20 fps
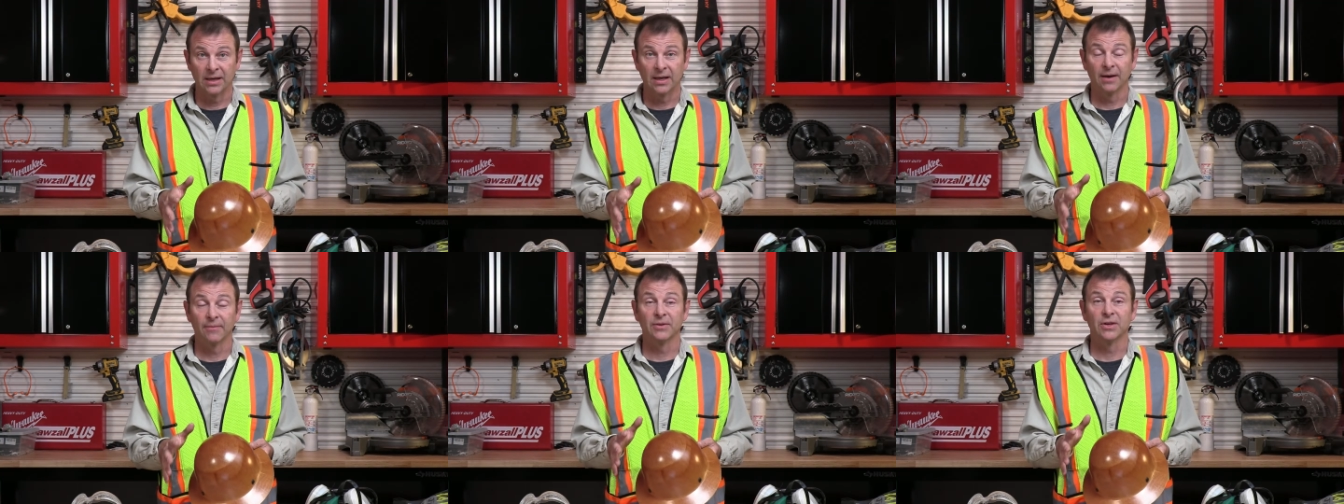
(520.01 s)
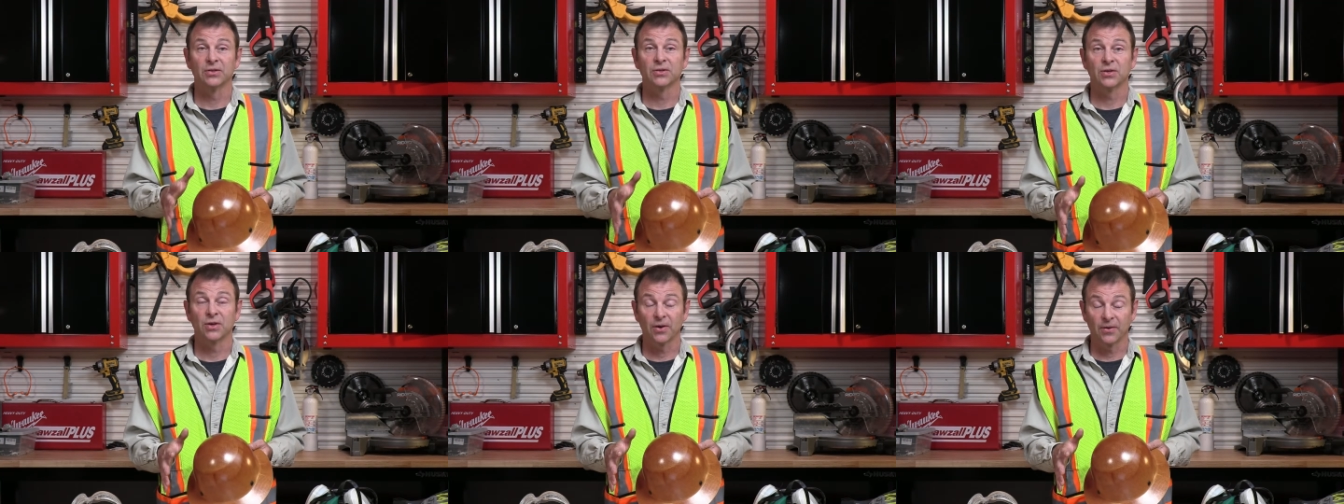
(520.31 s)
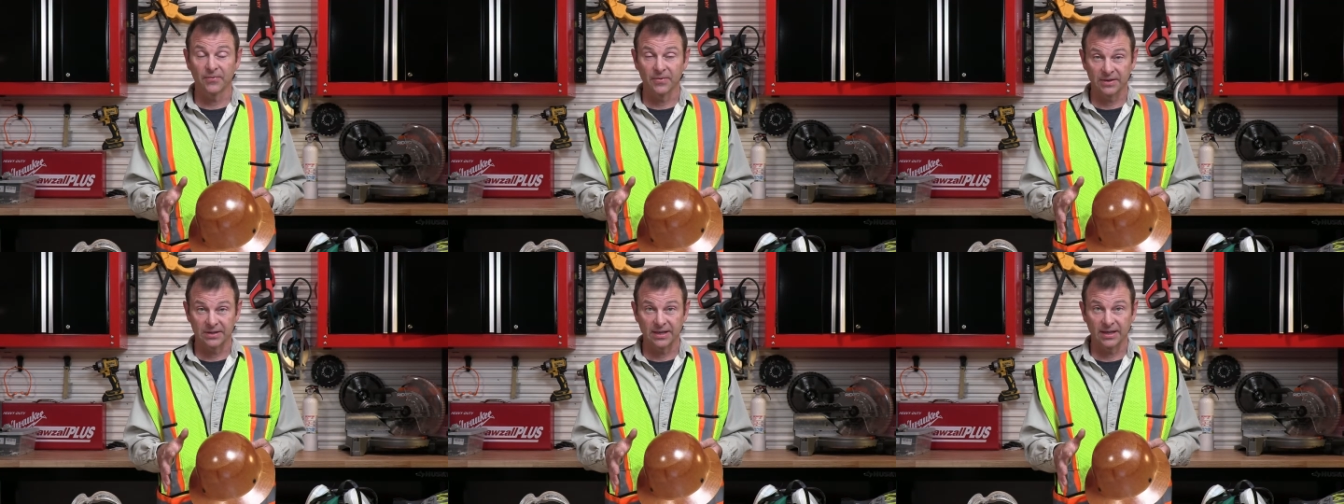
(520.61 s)
of the
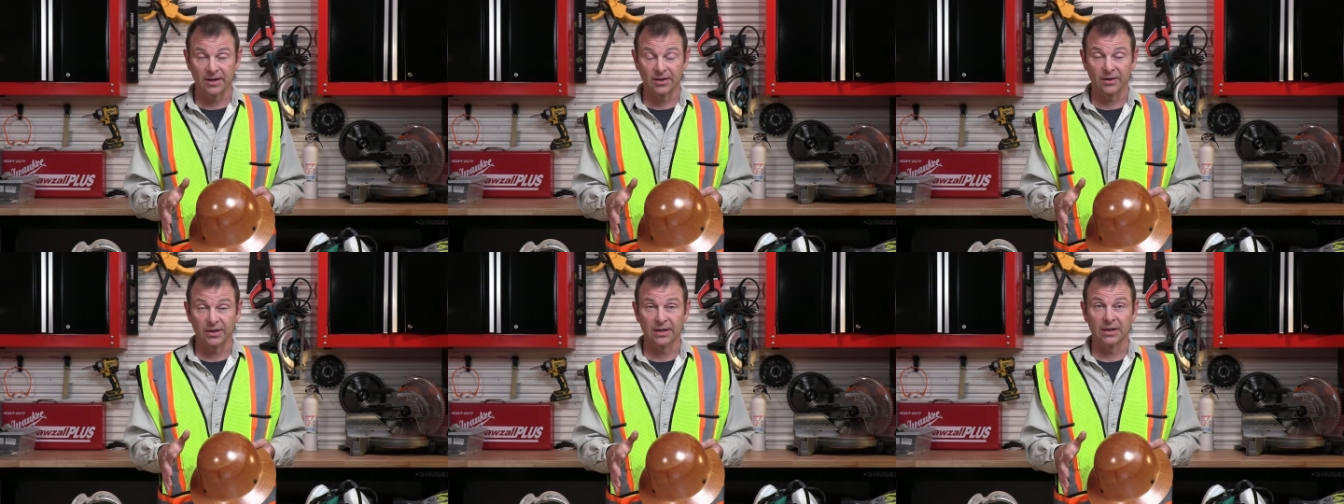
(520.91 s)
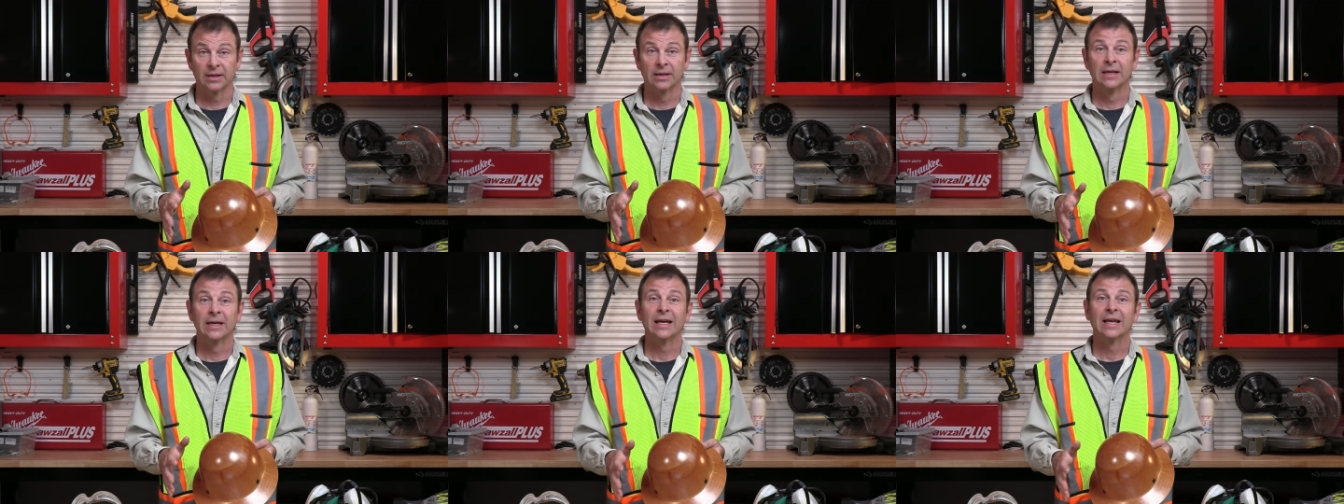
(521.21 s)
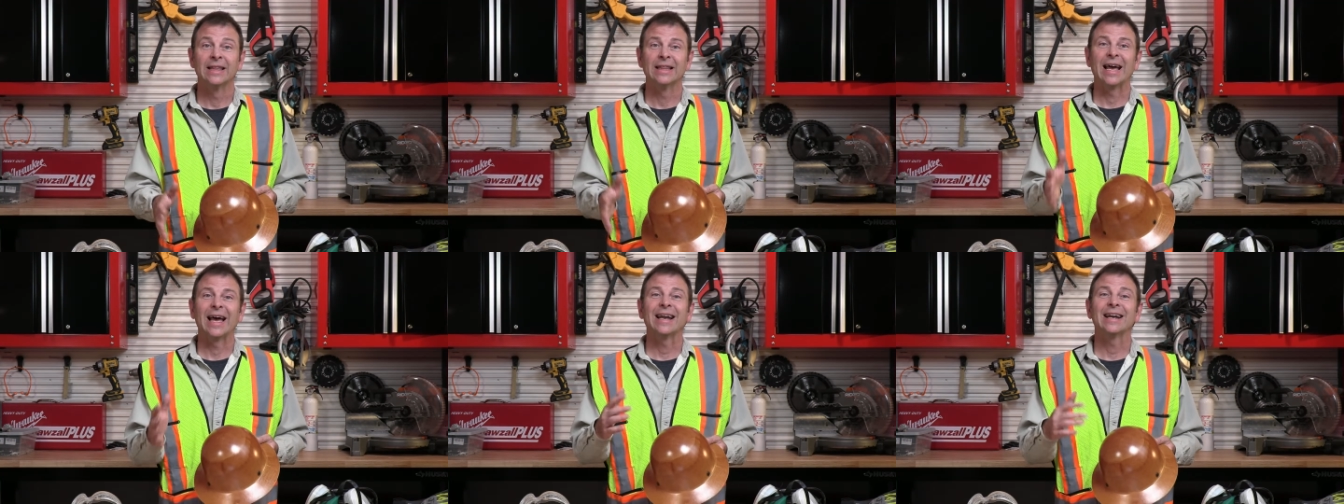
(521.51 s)
surface area.
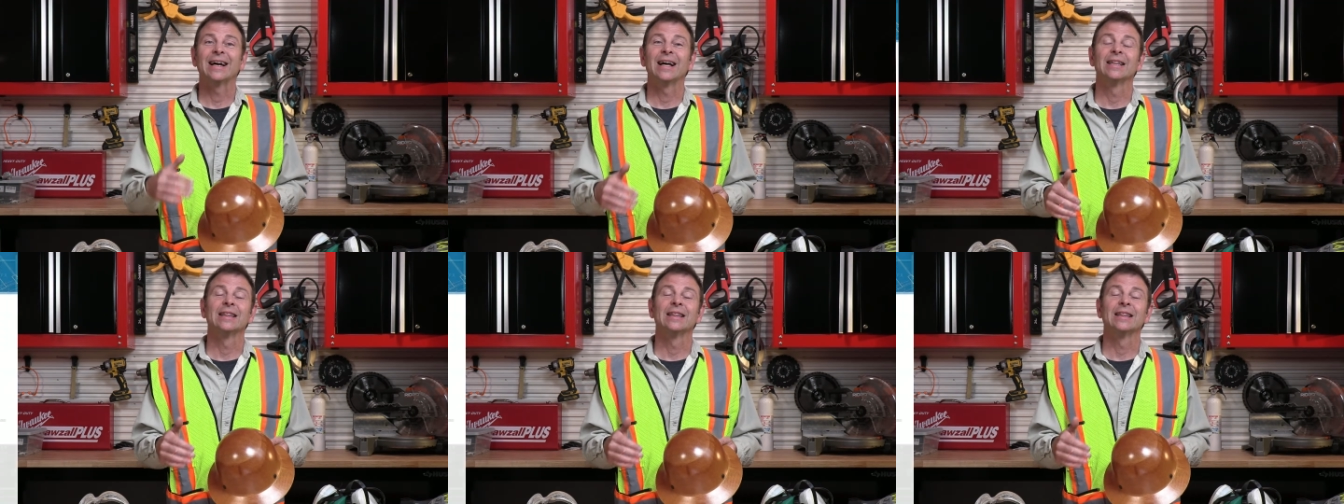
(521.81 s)
That